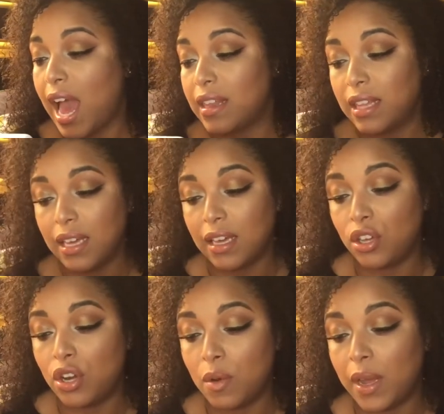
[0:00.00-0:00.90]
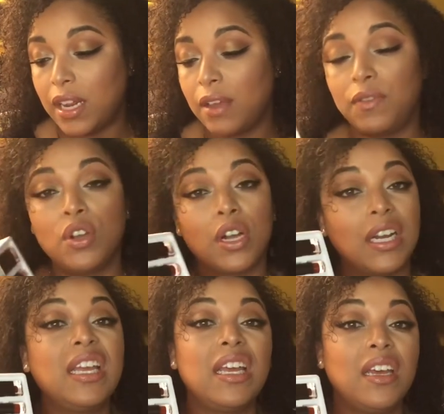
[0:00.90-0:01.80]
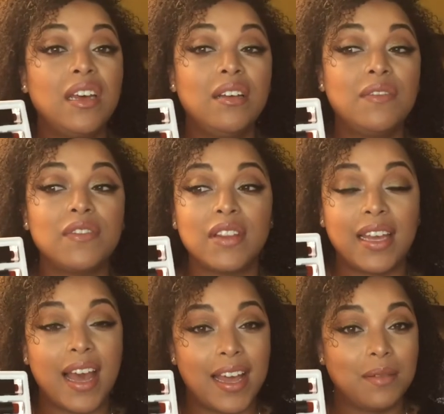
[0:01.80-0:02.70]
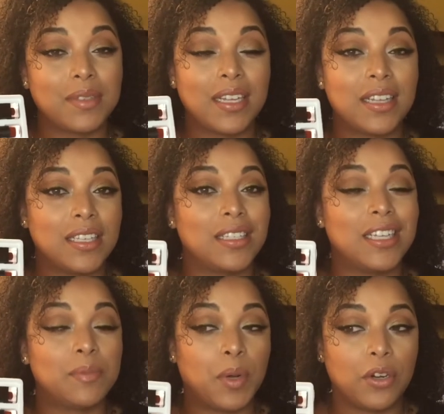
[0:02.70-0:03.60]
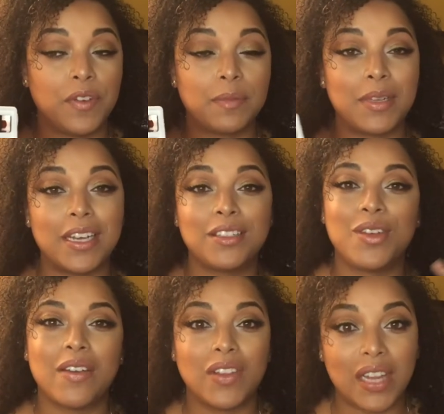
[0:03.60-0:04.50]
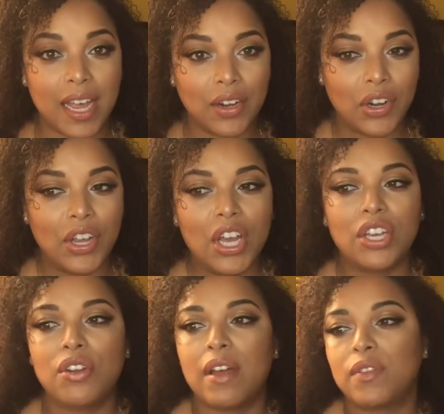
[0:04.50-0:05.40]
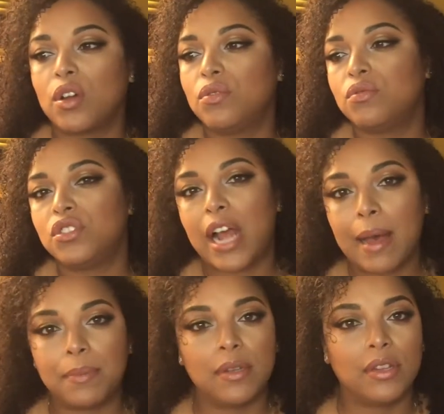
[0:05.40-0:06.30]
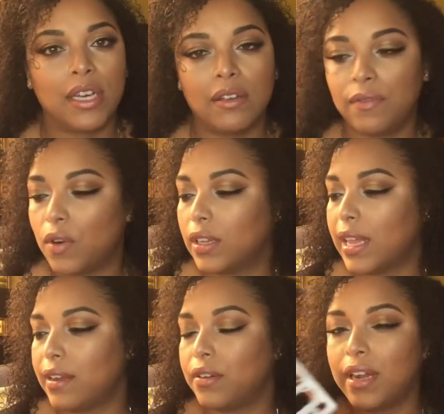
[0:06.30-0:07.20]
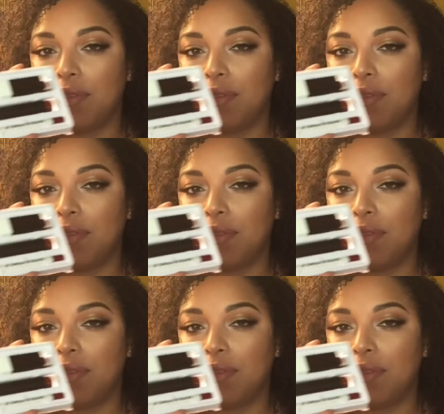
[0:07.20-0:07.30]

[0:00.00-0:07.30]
I think, you know what, if you're going to give like items like this, it's perfect because you have the liner. You don't have to go shop looking for a liner and